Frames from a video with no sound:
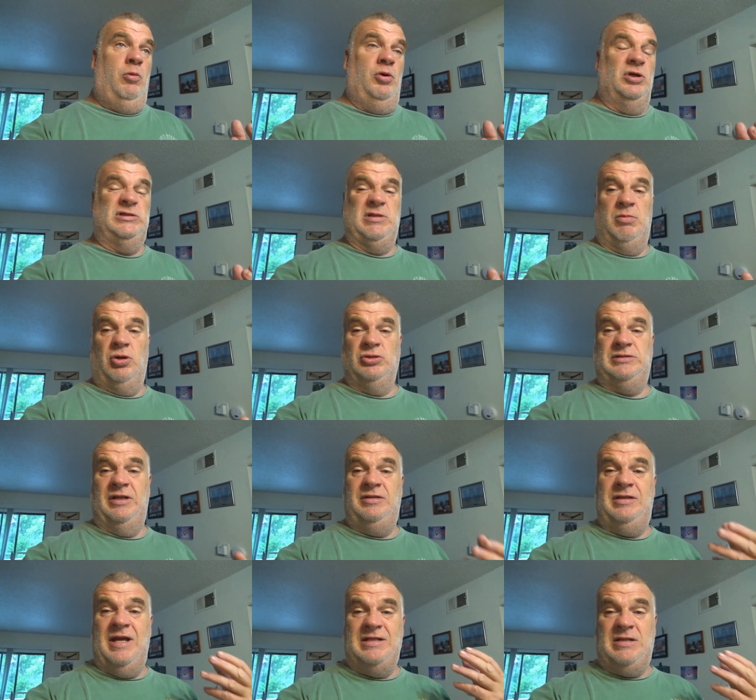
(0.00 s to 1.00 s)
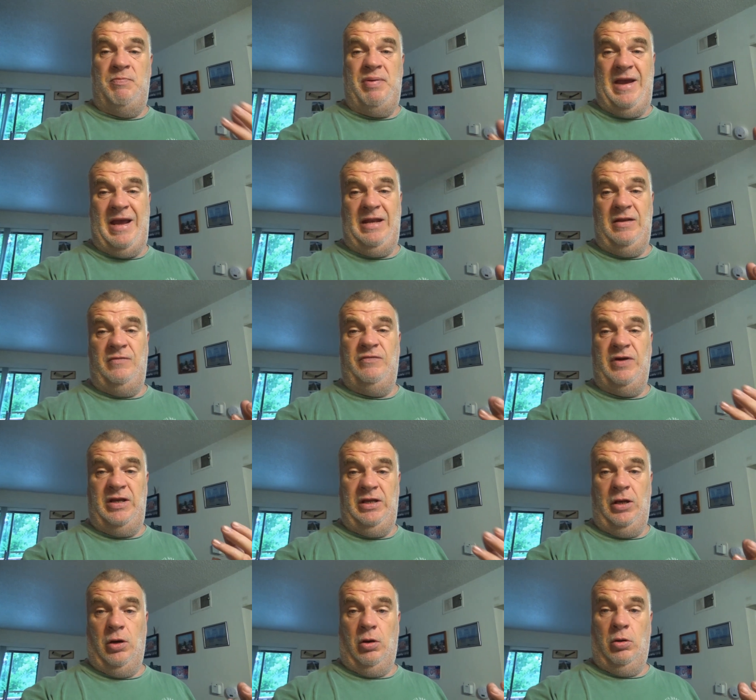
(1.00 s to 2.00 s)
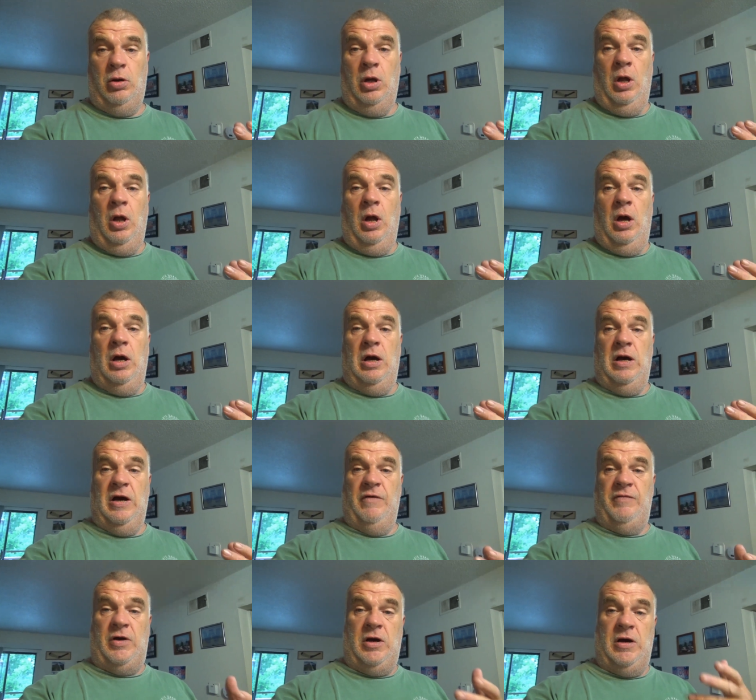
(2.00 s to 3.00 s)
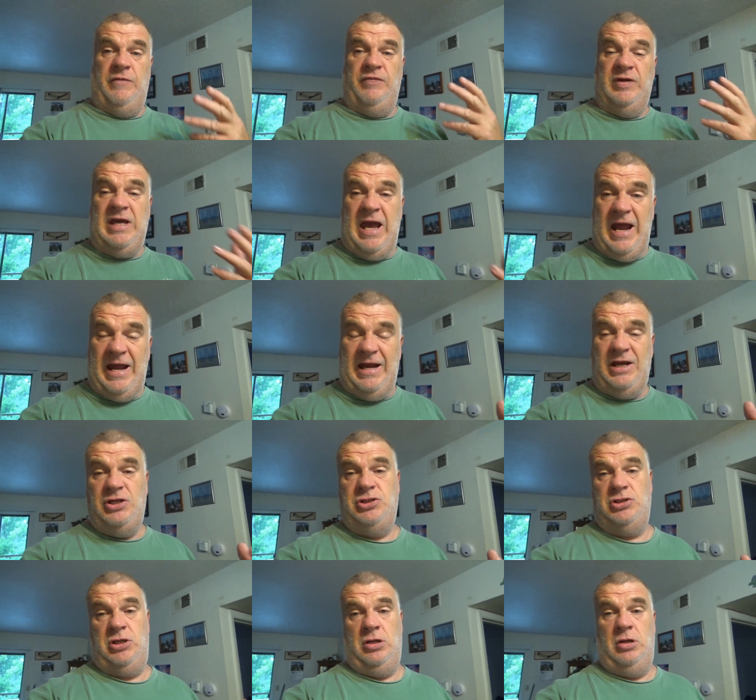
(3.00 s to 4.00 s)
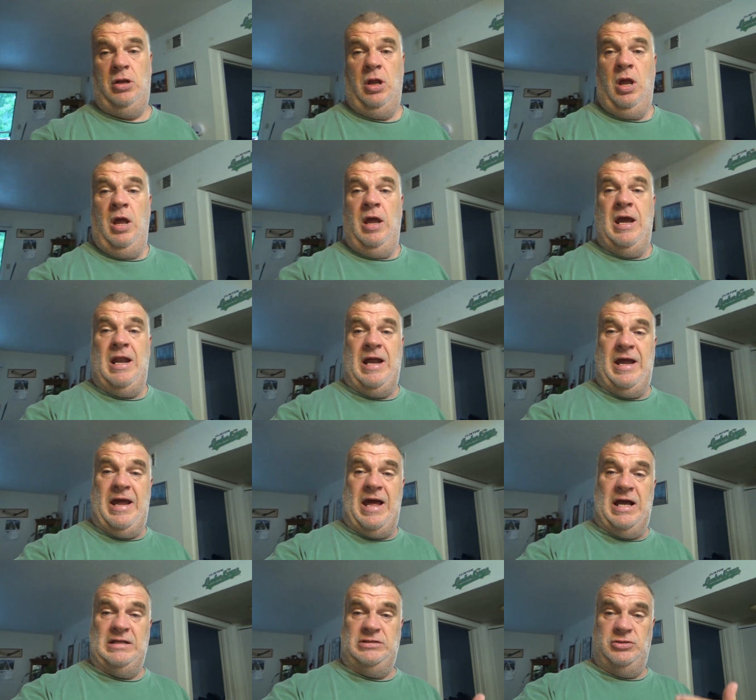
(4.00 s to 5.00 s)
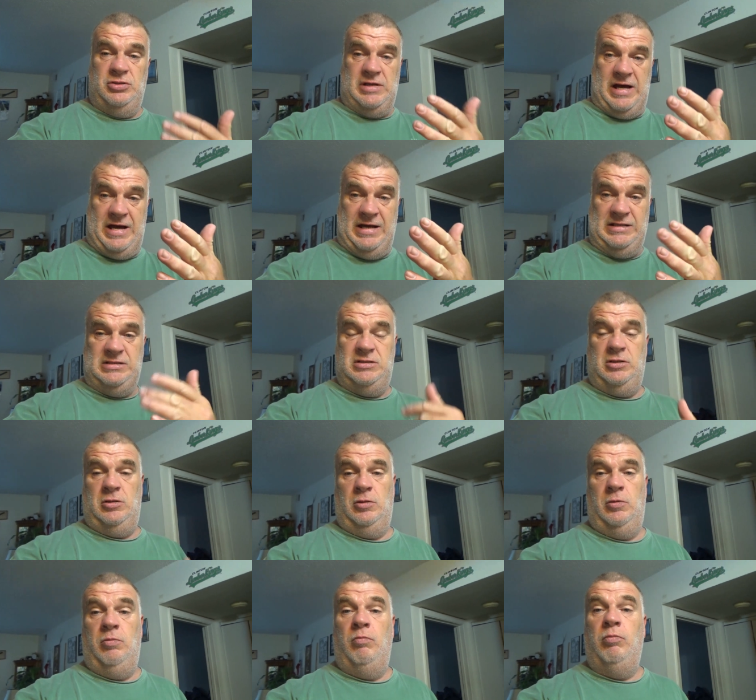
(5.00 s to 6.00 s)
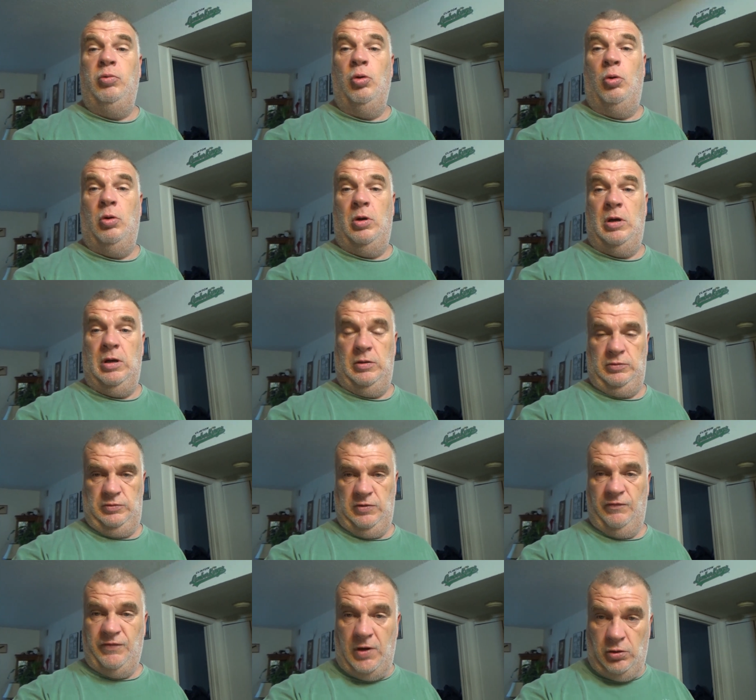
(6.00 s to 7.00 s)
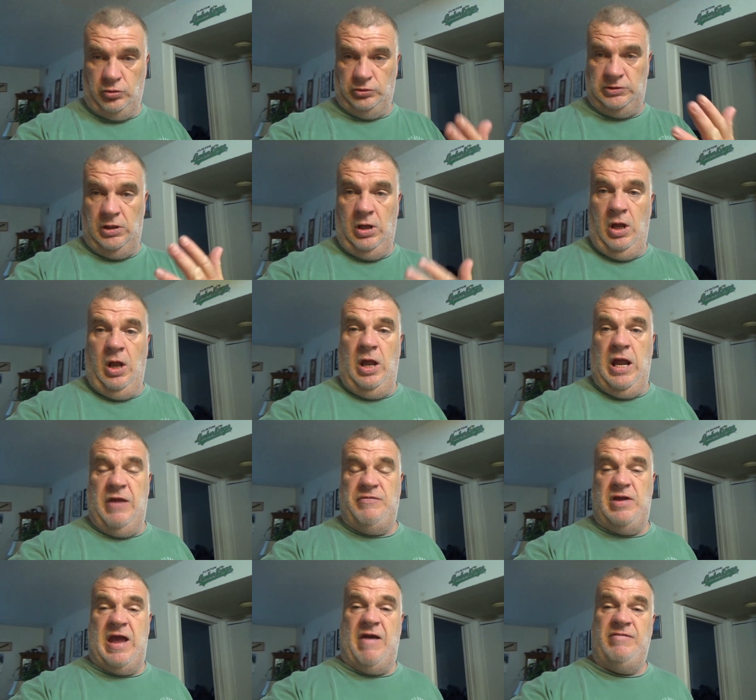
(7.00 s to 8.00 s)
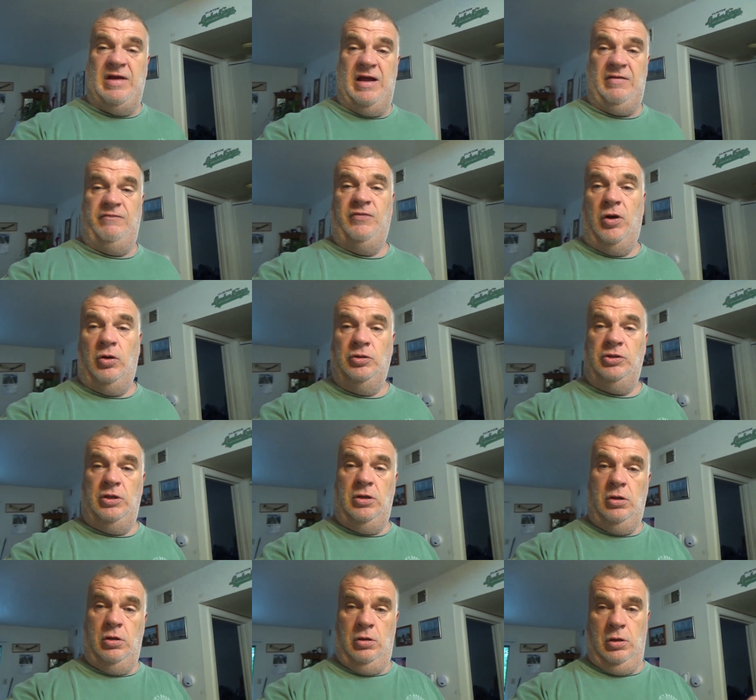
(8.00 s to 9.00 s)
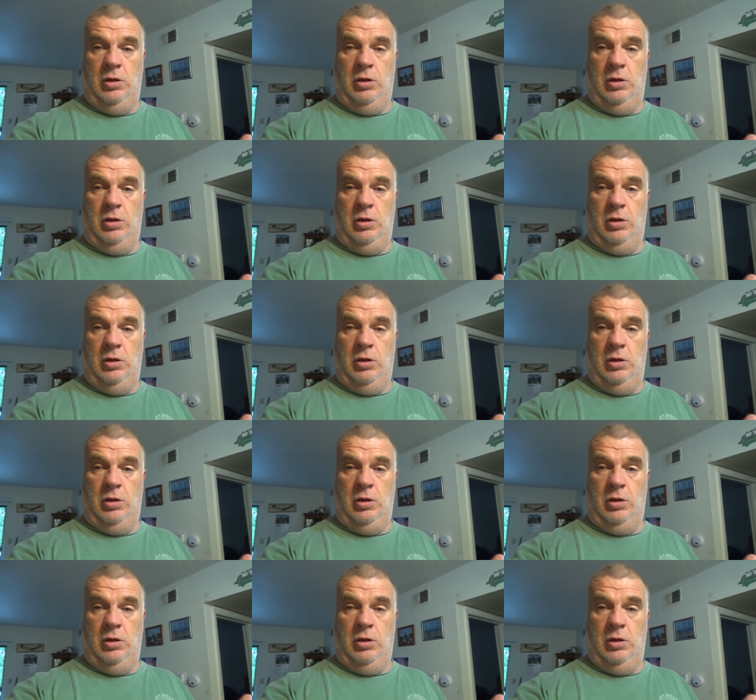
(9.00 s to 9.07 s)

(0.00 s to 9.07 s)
was the most anticipated video of our vacation, and I asked you guys to go to vote. If you have not voted,